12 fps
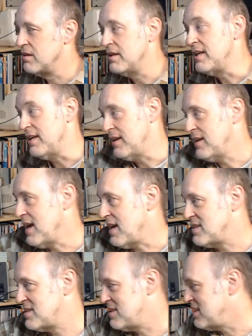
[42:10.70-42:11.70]

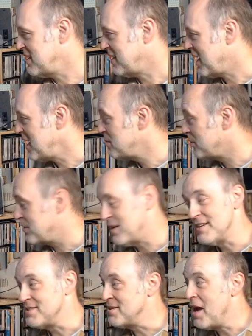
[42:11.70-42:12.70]
Yes, the cable that
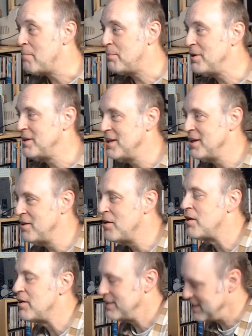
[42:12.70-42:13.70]
is not plugged in at
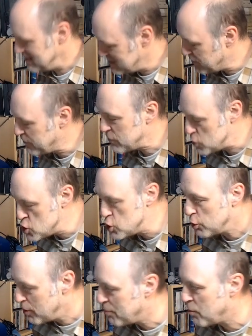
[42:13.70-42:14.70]
all is for
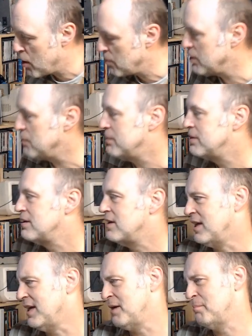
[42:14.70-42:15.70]
sure a problem.
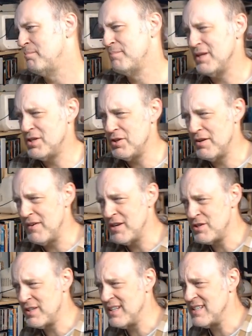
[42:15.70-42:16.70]
But it should
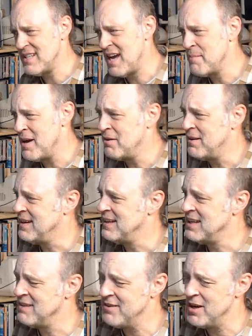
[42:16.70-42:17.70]
eventually time out and
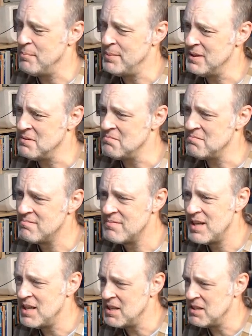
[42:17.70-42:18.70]
give up and
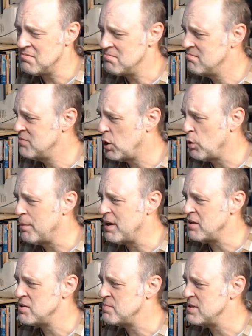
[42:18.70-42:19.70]
go about
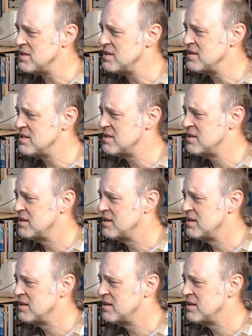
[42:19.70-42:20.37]
its business.